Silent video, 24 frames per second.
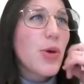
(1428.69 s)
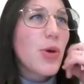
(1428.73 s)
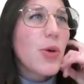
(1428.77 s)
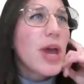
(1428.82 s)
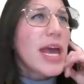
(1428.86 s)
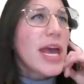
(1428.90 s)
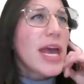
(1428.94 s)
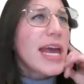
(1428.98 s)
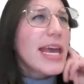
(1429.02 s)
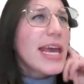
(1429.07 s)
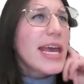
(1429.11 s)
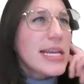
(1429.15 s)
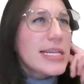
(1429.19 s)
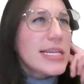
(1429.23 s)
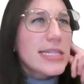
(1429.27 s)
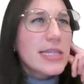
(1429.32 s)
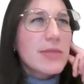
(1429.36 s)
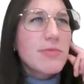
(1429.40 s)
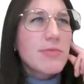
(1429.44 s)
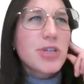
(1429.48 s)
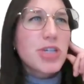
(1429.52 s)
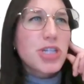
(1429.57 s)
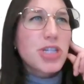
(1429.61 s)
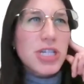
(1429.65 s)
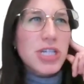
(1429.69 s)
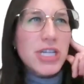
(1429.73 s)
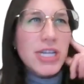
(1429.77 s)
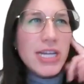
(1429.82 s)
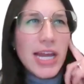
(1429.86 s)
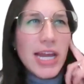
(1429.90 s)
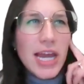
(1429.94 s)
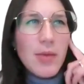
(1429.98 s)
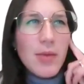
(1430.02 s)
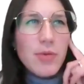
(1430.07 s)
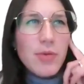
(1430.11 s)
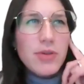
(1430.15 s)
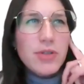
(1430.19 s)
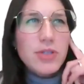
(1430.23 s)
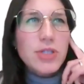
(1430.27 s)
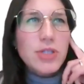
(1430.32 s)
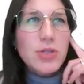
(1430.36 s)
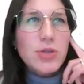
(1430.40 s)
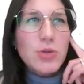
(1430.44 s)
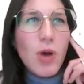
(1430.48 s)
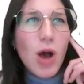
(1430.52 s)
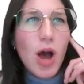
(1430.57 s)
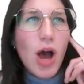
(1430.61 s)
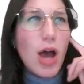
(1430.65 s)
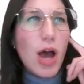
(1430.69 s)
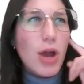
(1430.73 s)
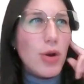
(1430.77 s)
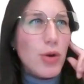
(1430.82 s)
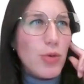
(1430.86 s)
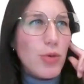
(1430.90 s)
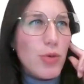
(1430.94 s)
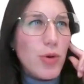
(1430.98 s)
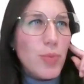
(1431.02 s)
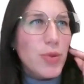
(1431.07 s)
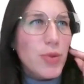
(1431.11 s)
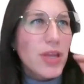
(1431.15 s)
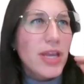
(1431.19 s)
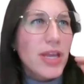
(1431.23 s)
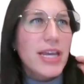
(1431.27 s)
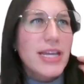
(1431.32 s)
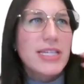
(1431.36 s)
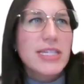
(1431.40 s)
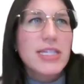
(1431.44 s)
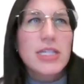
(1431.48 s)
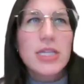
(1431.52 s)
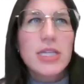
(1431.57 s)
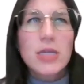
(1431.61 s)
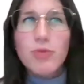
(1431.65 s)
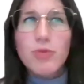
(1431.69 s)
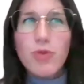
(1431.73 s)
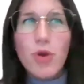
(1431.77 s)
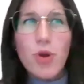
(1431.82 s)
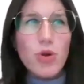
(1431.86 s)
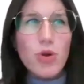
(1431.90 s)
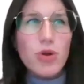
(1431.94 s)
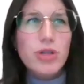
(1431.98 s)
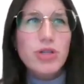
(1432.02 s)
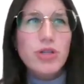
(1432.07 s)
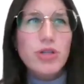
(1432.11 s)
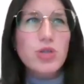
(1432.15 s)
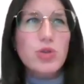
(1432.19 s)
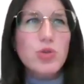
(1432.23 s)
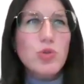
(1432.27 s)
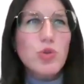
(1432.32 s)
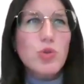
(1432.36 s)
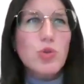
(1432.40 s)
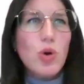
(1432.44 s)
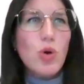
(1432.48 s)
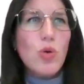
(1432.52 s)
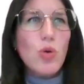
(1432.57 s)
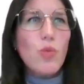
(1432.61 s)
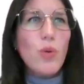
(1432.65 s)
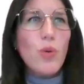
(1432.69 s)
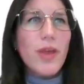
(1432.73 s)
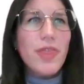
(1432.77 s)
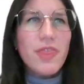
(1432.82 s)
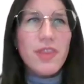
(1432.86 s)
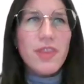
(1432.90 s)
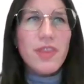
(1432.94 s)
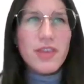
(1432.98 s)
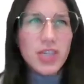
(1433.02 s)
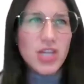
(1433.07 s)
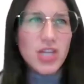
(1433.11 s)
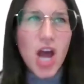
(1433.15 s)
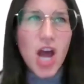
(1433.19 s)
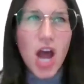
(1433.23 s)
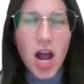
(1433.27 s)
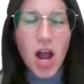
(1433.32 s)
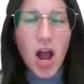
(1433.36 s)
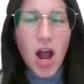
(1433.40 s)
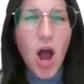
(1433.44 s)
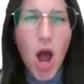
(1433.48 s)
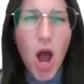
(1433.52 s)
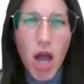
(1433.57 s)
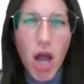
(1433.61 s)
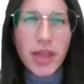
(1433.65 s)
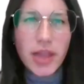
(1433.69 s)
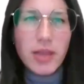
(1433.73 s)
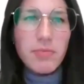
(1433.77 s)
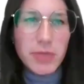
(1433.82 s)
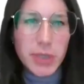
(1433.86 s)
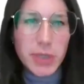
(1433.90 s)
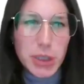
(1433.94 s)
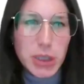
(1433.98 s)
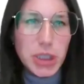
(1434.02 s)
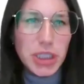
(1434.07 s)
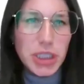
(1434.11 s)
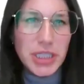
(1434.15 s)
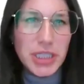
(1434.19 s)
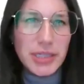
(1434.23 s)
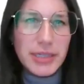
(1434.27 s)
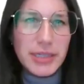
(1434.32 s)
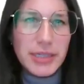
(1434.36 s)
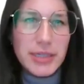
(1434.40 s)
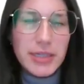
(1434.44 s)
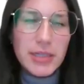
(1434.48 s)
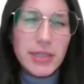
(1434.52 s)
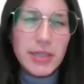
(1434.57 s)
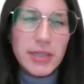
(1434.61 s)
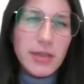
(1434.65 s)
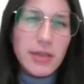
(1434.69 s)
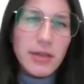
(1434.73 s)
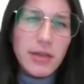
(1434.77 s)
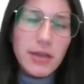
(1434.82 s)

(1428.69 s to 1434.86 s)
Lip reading: So is the machine able to auto replace the broken tool with the stock on the machine?